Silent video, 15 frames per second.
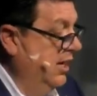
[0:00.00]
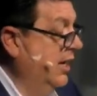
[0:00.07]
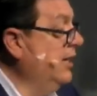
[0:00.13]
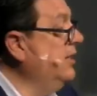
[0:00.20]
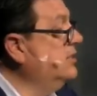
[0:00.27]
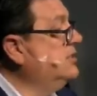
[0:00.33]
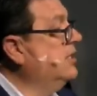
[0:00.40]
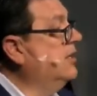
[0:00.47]

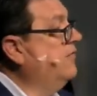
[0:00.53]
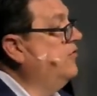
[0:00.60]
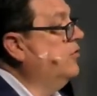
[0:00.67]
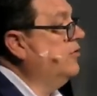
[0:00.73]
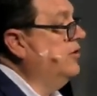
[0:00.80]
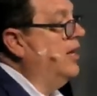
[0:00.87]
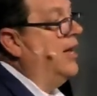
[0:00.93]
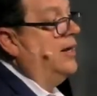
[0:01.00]
And he said if
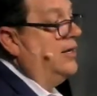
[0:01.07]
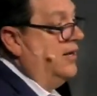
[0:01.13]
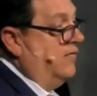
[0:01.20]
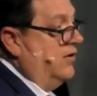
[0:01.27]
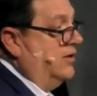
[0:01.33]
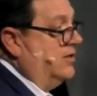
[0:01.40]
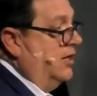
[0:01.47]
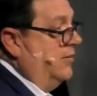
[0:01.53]
you're not
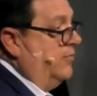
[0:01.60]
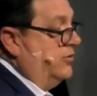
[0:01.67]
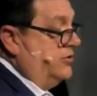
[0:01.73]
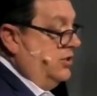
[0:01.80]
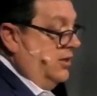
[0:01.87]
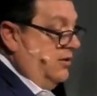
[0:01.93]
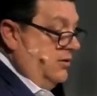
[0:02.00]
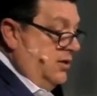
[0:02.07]
giving
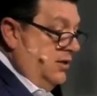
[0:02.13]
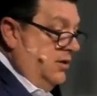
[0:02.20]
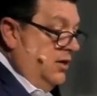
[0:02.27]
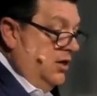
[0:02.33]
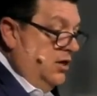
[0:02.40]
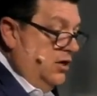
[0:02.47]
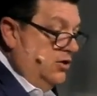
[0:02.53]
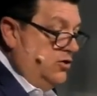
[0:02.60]
10%, then
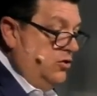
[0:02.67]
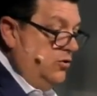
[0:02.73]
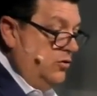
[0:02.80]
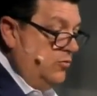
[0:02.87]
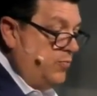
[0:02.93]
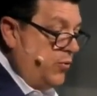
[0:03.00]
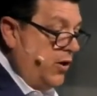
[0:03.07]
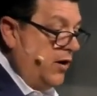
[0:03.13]
to
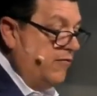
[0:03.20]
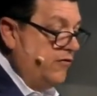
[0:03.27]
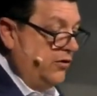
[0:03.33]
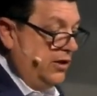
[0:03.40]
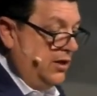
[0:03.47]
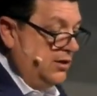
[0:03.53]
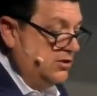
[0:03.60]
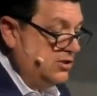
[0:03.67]

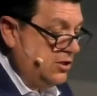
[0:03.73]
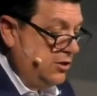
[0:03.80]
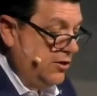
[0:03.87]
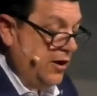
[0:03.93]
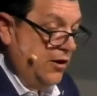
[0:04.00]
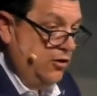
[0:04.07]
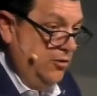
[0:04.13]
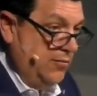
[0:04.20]
prayerfully consider
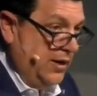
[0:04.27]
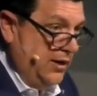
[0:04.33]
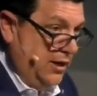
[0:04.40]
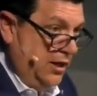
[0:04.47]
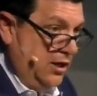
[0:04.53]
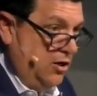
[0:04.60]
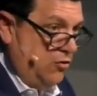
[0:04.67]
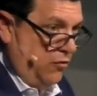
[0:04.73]
how you might
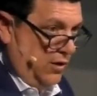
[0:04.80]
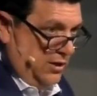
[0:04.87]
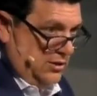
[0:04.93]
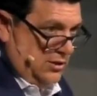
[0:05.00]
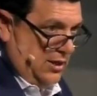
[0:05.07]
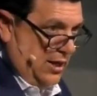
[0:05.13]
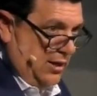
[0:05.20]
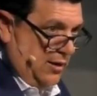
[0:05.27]

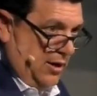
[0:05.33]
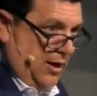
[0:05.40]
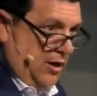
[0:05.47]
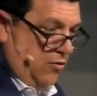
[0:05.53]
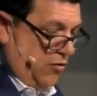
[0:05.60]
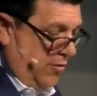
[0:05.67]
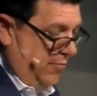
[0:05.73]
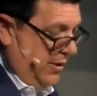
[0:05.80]
increase that
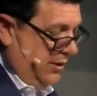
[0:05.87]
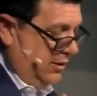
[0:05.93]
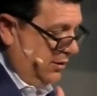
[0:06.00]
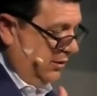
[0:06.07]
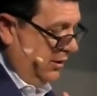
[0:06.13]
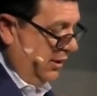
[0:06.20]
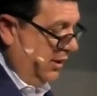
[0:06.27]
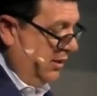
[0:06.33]

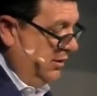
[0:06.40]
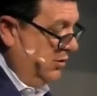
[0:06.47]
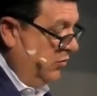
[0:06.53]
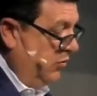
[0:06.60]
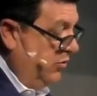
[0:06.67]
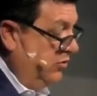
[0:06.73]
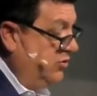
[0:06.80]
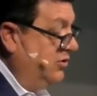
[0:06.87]
incrementally in
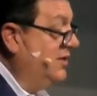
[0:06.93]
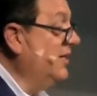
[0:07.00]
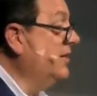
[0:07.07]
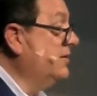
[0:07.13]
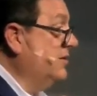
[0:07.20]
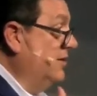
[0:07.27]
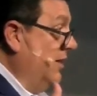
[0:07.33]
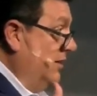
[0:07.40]
order to
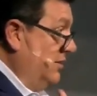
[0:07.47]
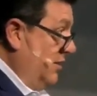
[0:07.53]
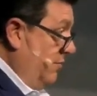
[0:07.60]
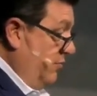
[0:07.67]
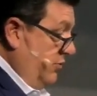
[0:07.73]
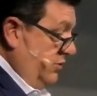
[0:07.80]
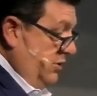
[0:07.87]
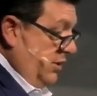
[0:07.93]
get to that
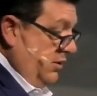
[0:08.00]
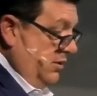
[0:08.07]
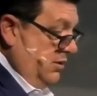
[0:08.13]
10%.